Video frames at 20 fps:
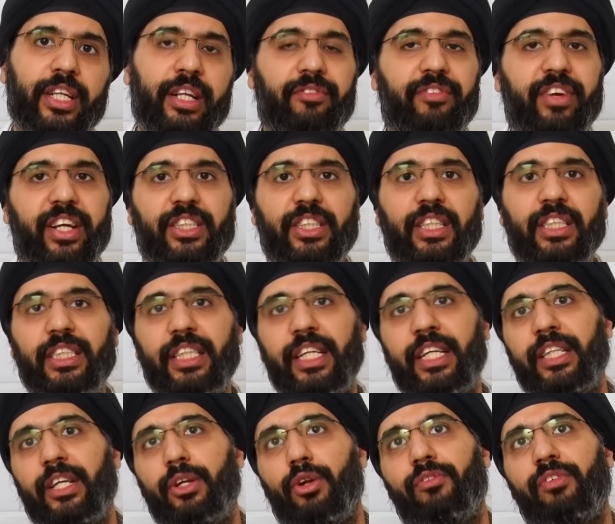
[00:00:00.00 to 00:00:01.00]
infections
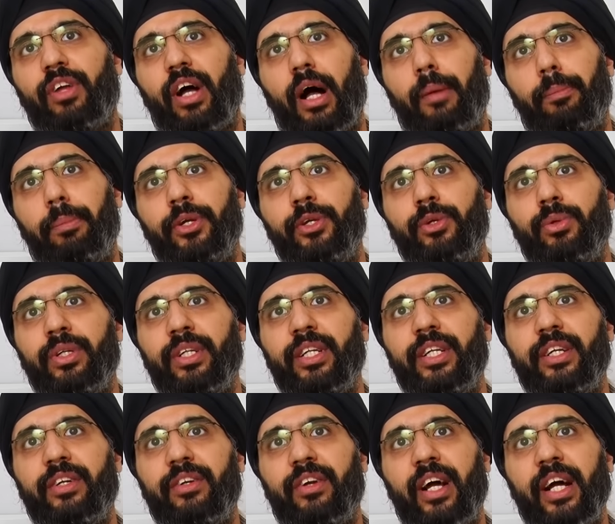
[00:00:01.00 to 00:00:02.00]
either of the upper
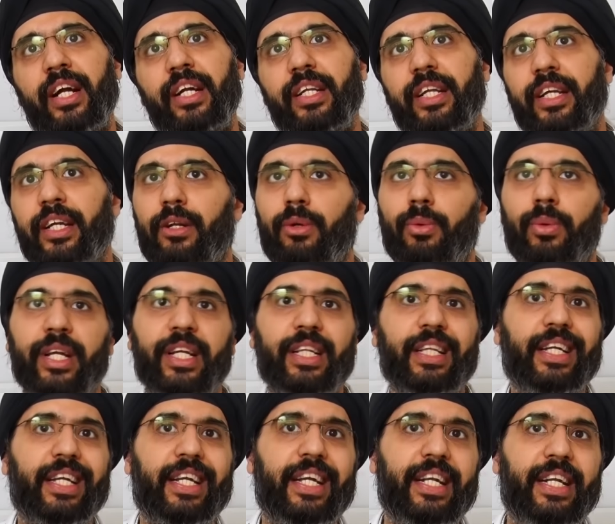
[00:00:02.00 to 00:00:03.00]
urinary tract, including
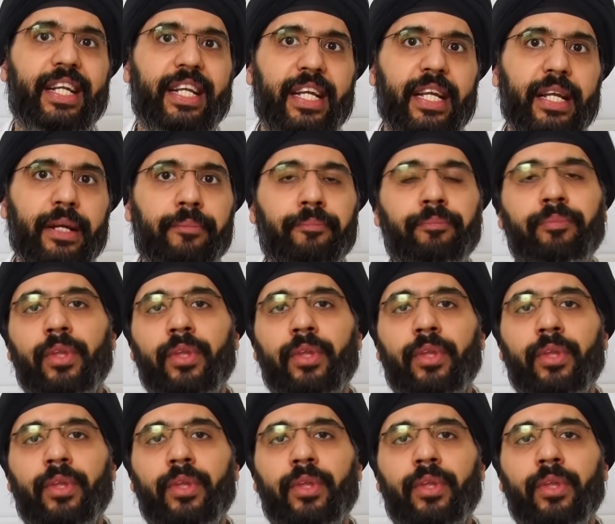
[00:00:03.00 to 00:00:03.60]
the kidney